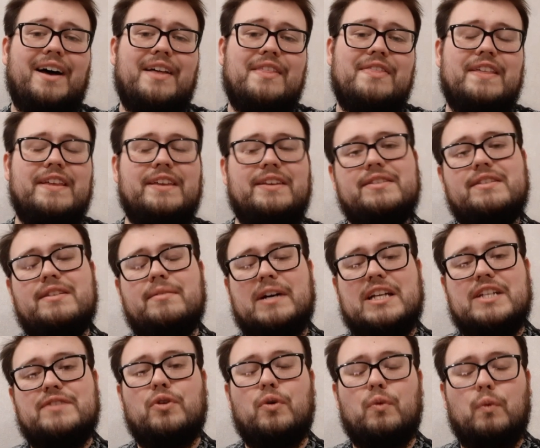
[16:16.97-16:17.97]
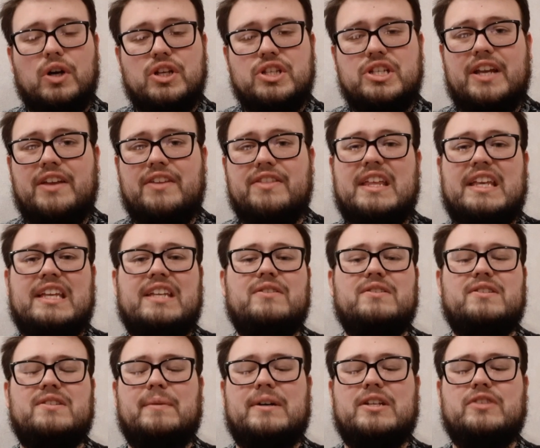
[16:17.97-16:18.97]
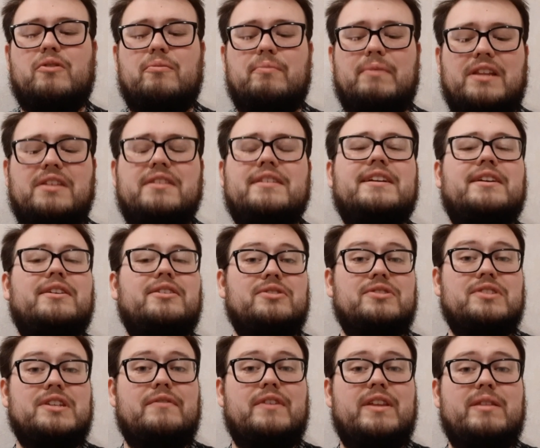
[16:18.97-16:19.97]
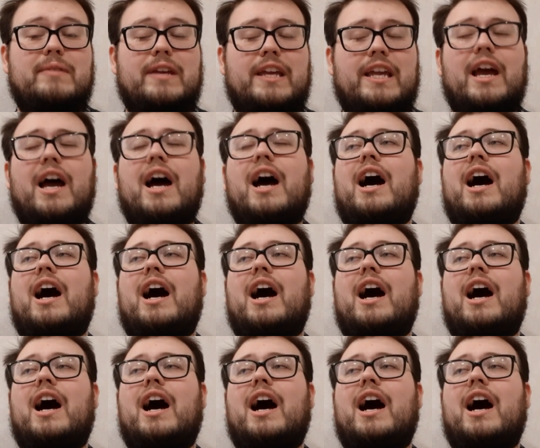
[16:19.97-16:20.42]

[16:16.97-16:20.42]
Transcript: Thank you so much for watching. Thank you so much for being here today with me.